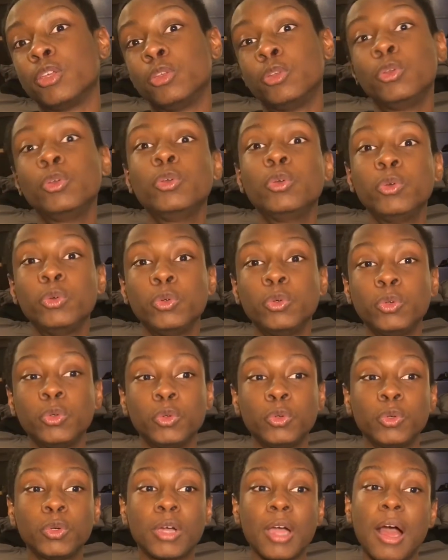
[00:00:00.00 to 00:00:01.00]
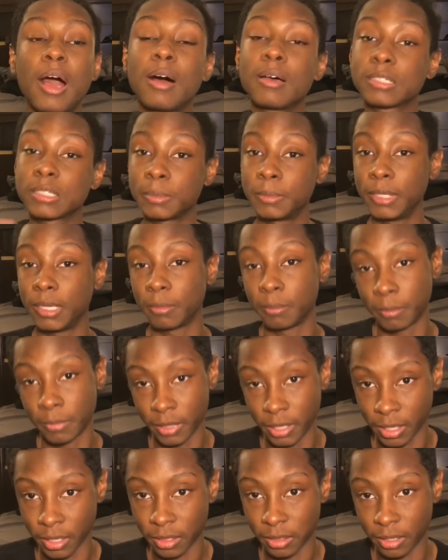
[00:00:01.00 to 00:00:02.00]
you caused me a
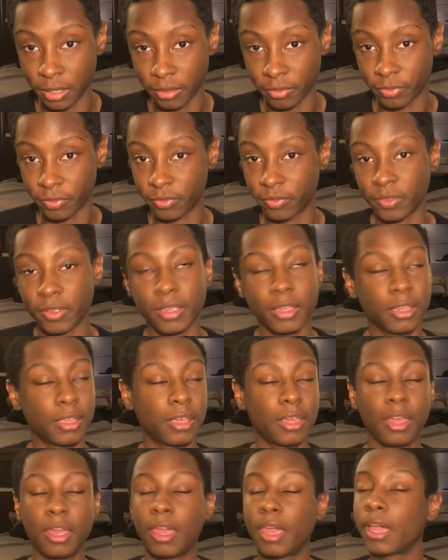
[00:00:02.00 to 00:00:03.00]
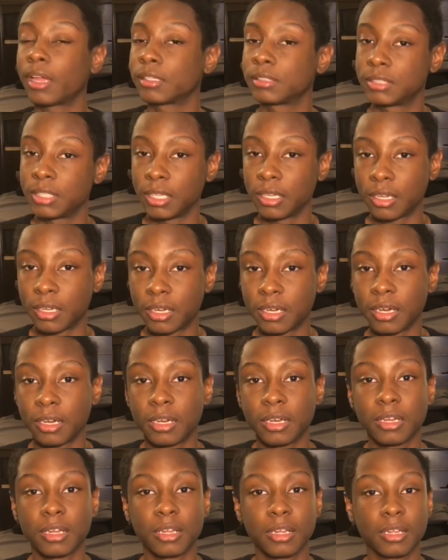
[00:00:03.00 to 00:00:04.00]
month of
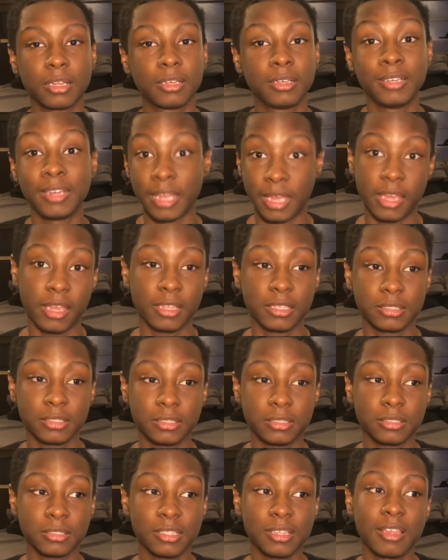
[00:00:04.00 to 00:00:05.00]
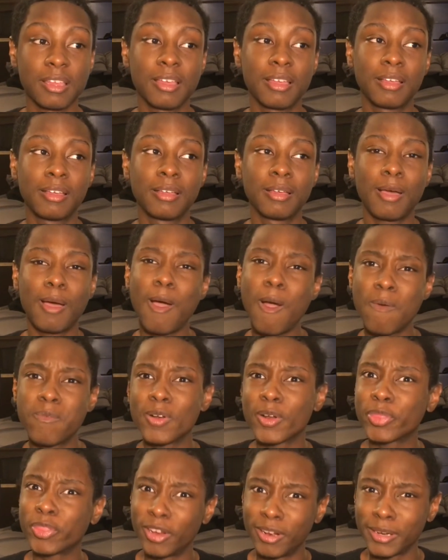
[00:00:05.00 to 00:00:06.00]
hecticness
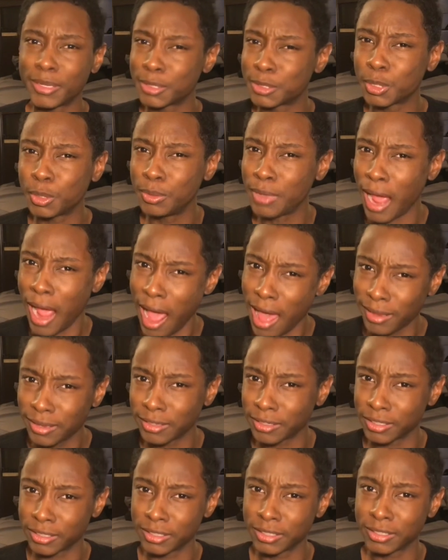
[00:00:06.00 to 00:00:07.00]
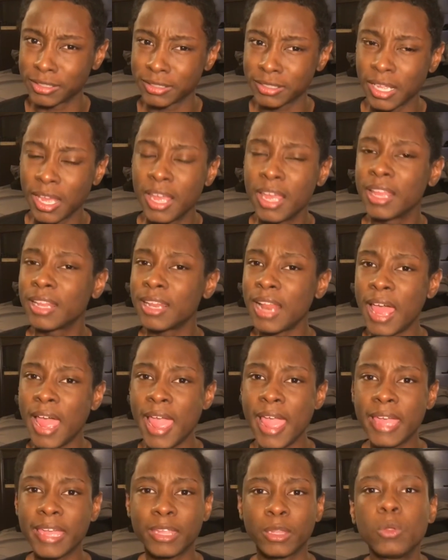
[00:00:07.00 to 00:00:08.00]
over $32.
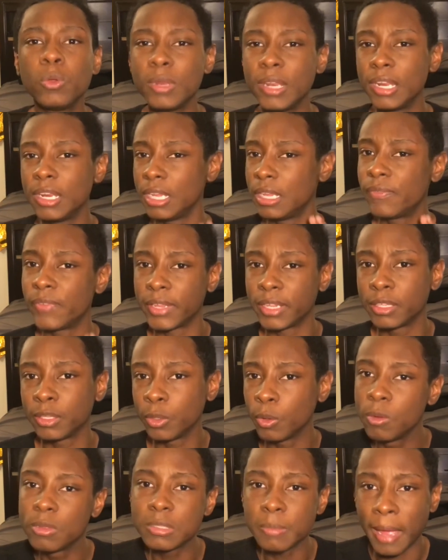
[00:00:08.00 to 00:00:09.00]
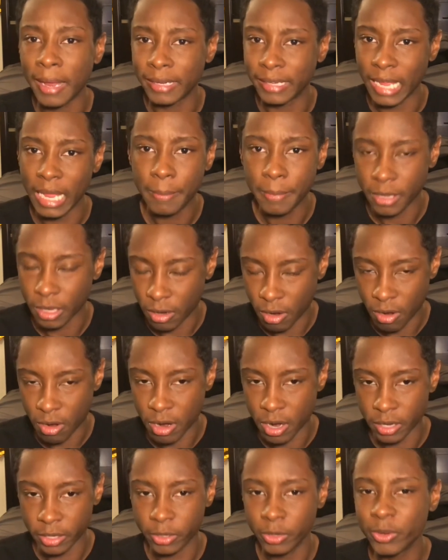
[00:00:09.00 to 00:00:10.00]
Like, you didn't even use my debit
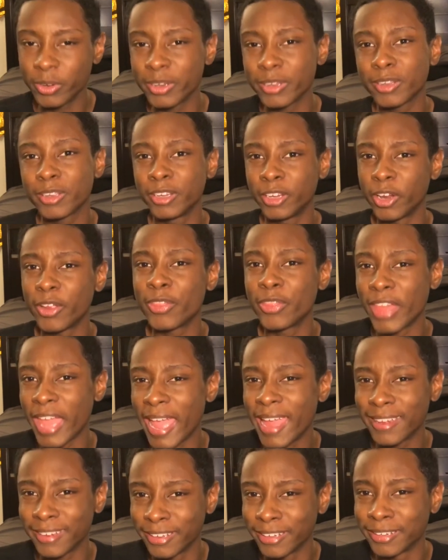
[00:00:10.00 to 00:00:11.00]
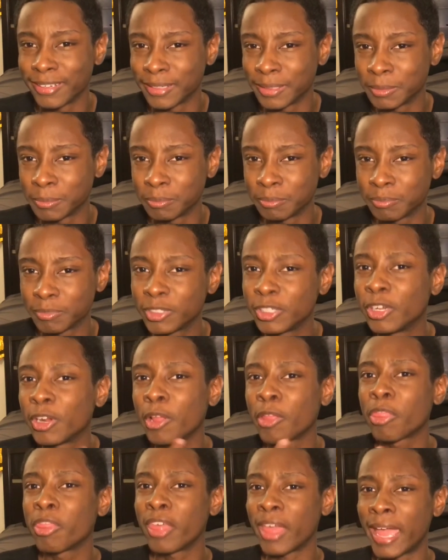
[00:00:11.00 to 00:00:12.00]
card. You're that dumb.
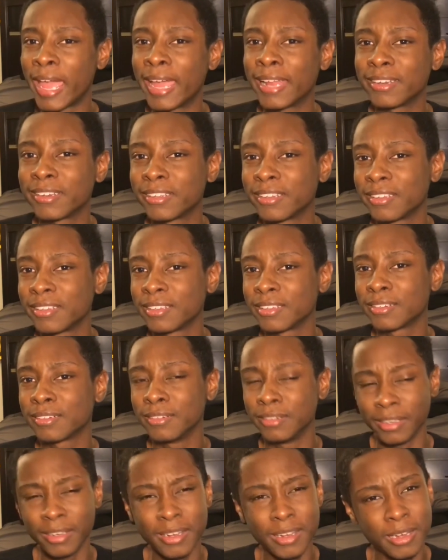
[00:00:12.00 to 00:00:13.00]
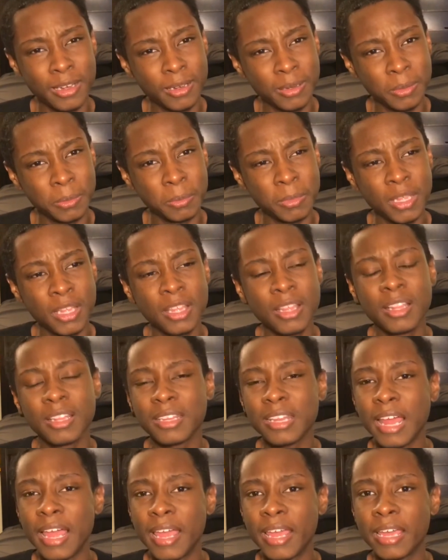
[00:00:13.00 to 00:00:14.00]
You're that dumb.
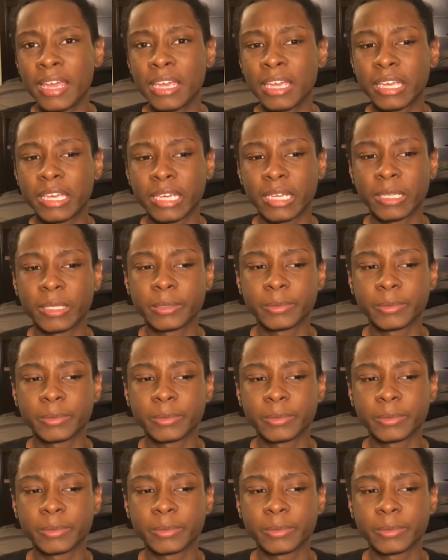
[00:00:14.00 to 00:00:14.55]
Like,